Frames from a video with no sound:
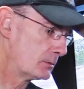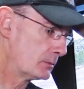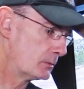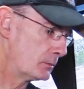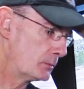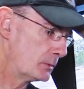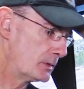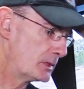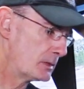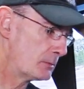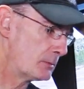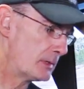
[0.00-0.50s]

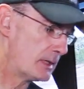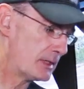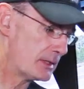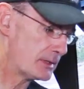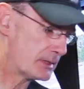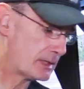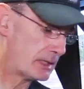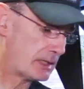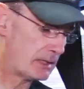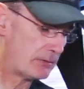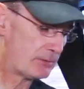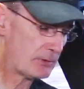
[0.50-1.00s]
which means
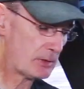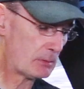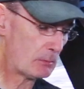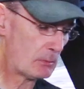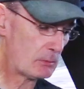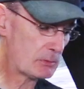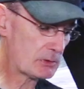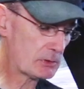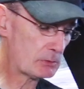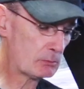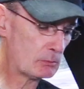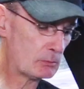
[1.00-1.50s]
that if
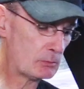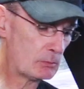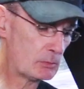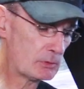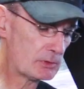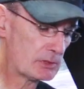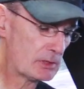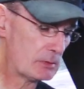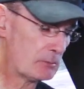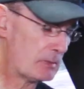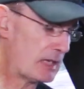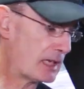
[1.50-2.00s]
someone was
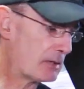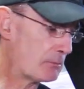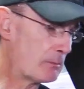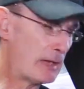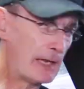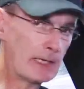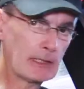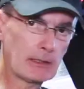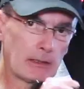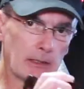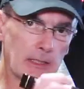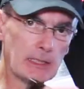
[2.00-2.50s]
to make
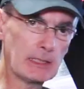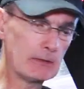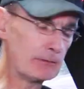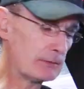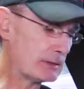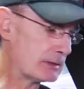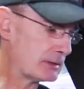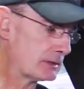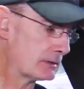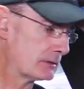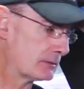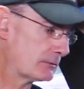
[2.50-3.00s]
metal
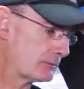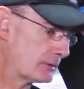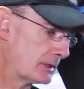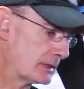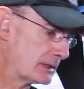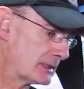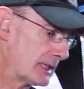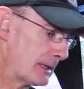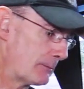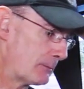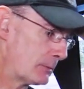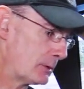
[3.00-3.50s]
levers, for
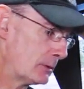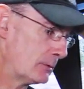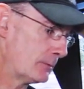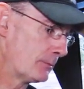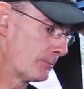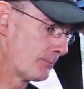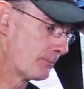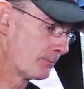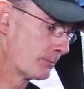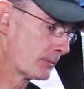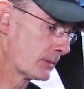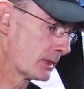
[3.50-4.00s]
example,
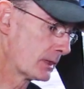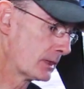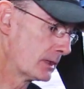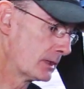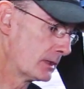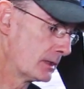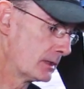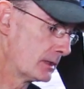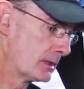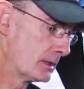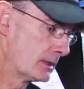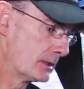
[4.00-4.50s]

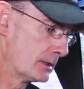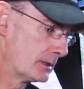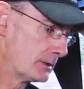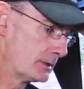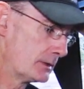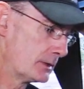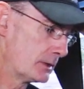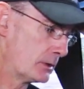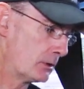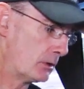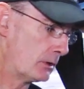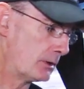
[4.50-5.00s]

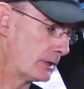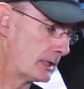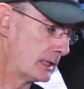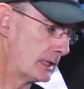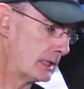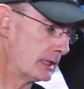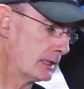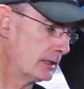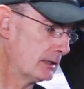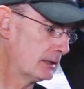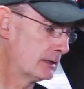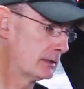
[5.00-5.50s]
to go on
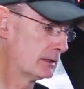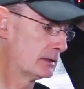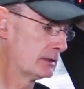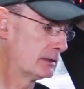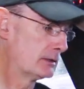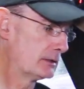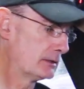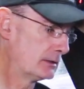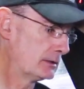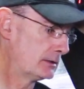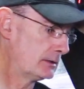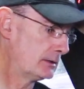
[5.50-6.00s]
here,
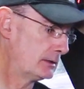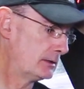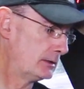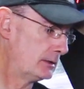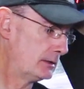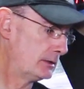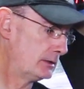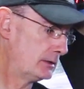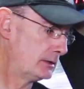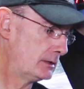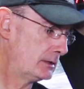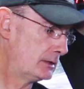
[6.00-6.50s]

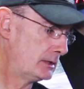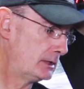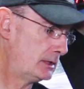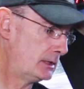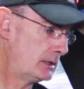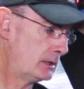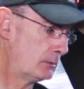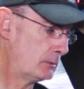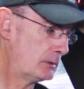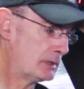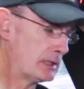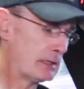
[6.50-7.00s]

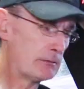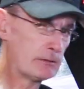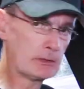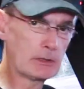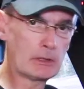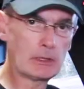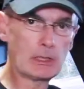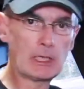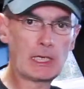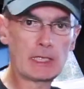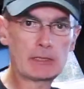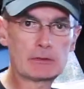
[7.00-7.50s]
we'd have a
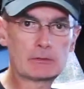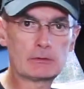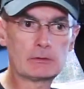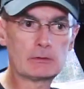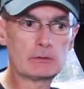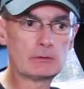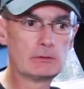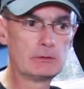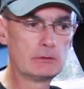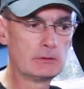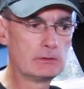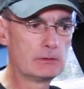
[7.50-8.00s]

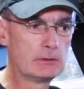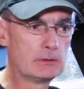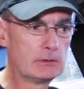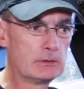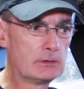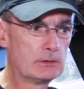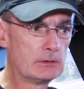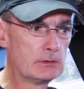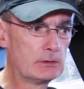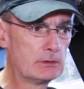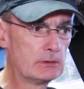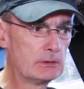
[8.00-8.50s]
collateral
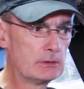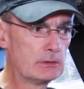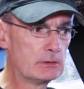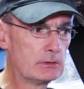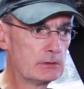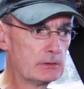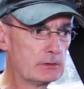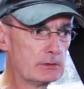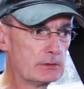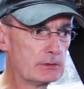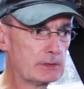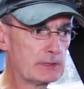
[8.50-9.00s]

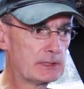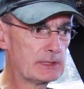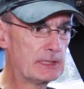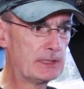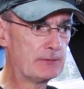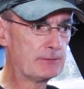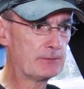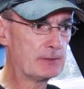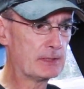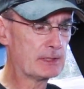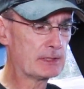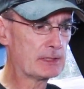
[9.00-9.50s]

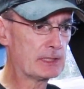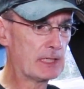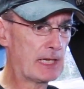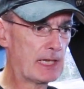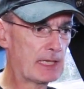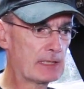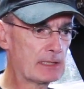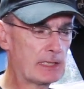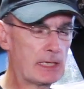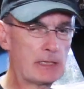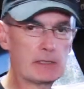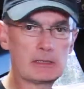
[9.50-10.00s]
stiffness that
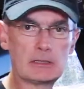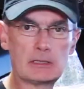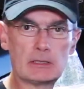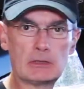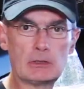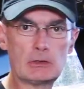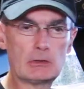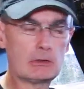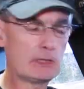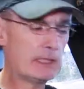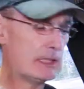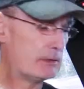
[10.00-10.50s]
extends to the
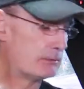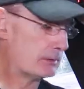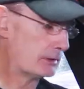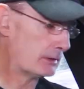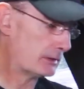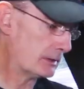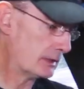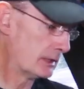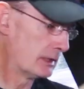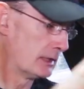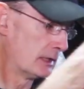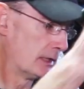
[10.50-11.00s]
whole lever, and